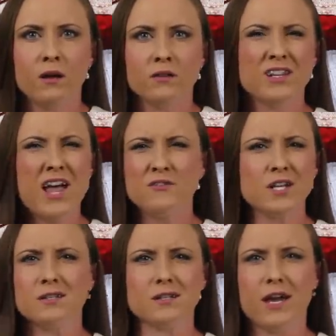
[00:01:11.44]
The left
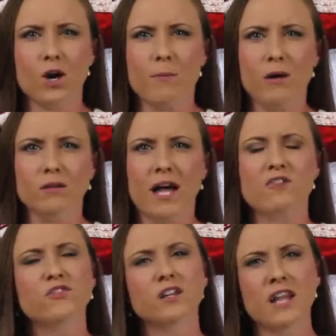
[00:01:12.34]
doesn't care about
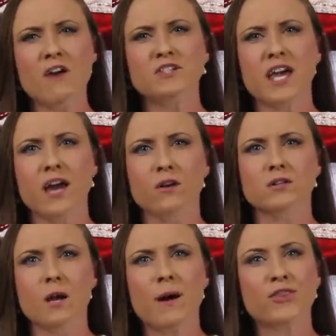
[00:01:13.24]
life. The left
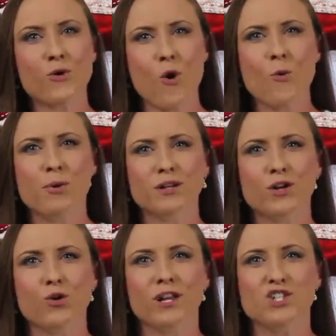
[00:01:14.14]
cares about their own
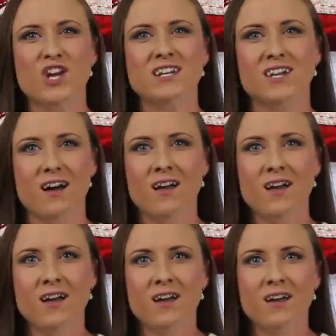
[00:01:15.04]
political agenda.
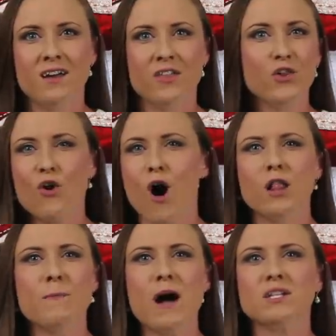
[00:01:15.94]
They're
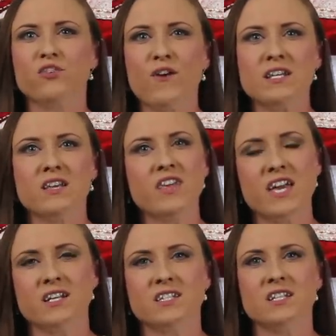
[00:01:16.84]
all about defending the
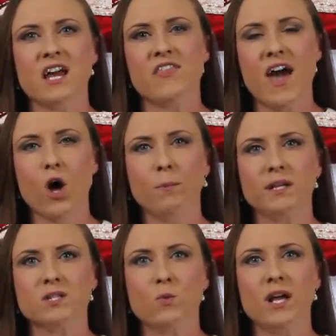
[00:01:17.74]
innocent and the
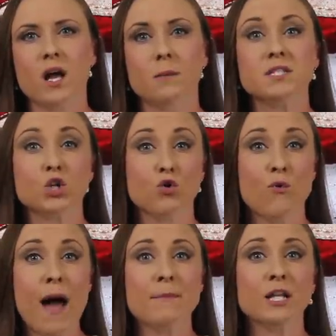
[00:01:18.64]
helpless when it comes to
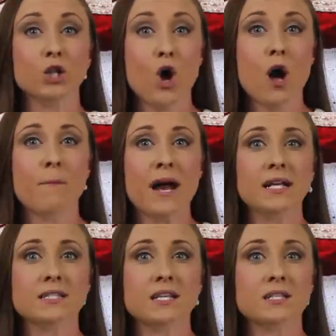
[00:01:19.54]
grabbing
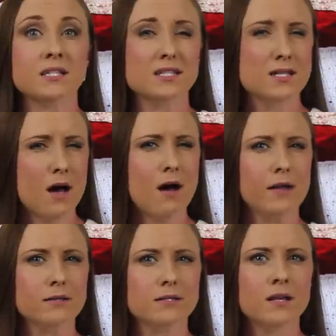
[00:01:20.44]
law-abiding citizens'
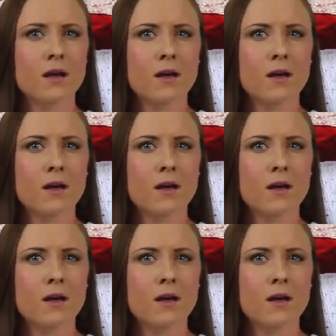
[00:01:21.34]
guns,